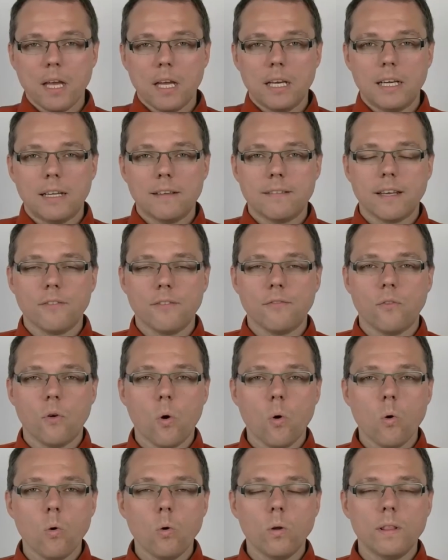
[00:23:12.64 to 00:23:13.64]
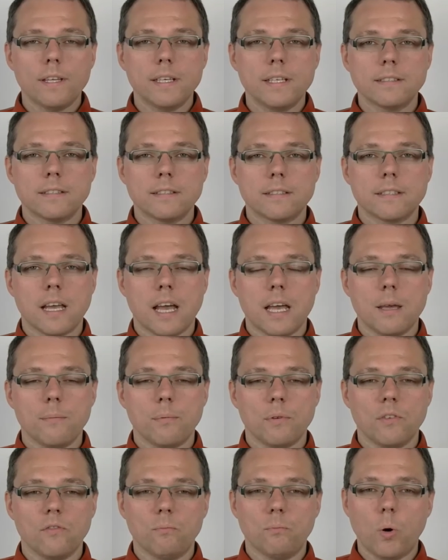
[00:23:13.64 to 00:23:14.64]
Let's say for all these
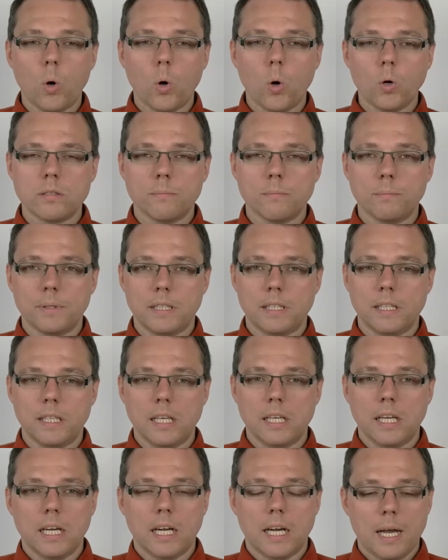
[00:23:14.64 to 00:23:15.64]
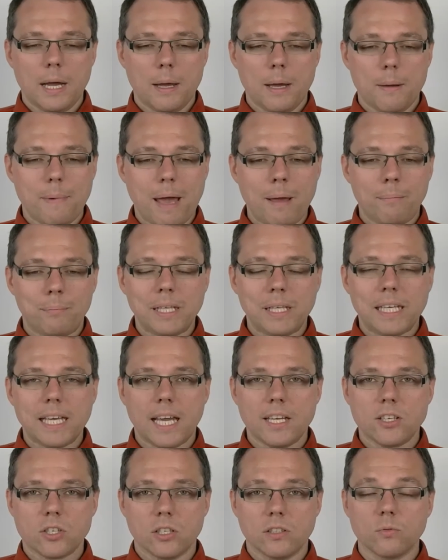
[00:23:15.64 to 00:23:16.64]
type of portable
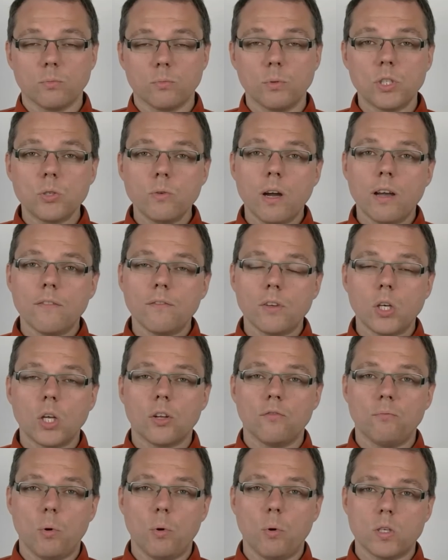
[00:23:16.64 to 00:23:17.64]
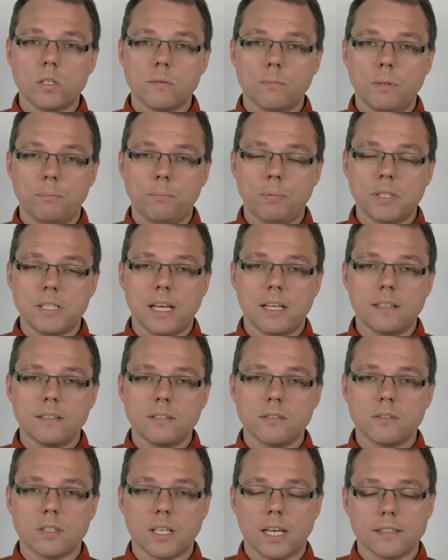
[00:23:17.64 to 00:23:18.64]
applications, we do have a lot of portable
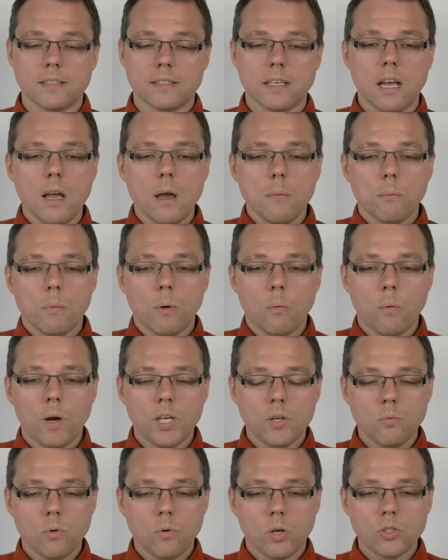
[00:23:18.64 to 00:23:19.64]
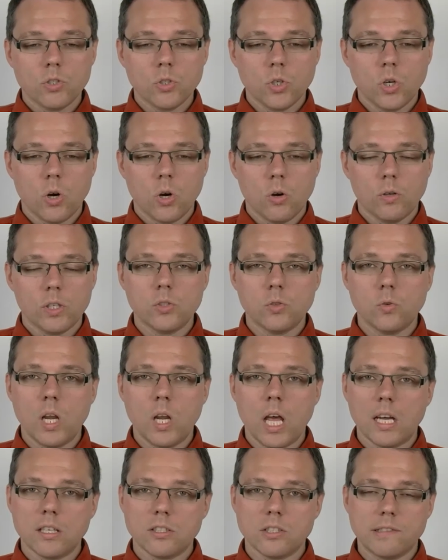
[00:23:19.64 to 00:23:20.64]
potentiostats. But when you want to go into
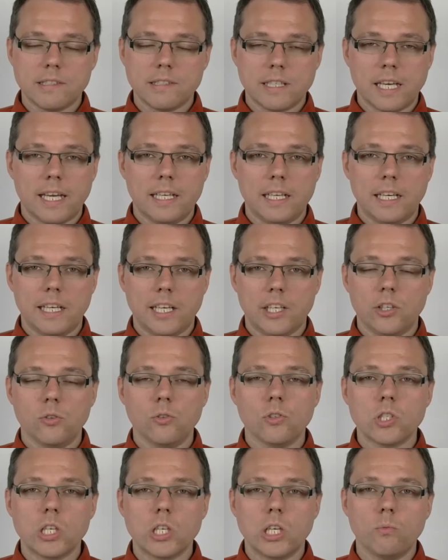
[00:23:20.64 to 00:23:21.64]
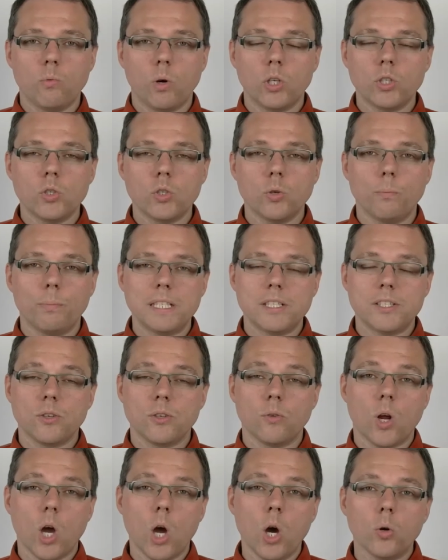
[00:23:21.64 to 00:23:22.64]
larger scaling, you usually want to build
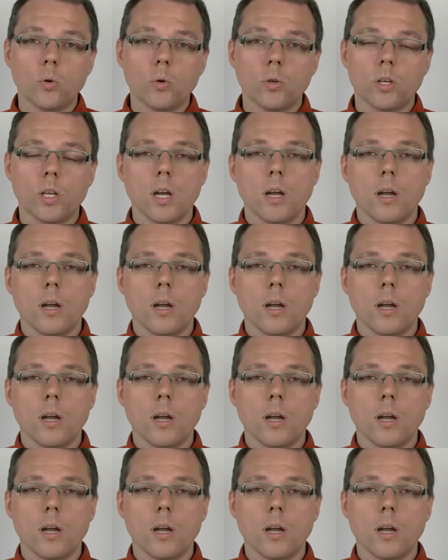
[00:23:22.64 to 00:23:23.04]
your own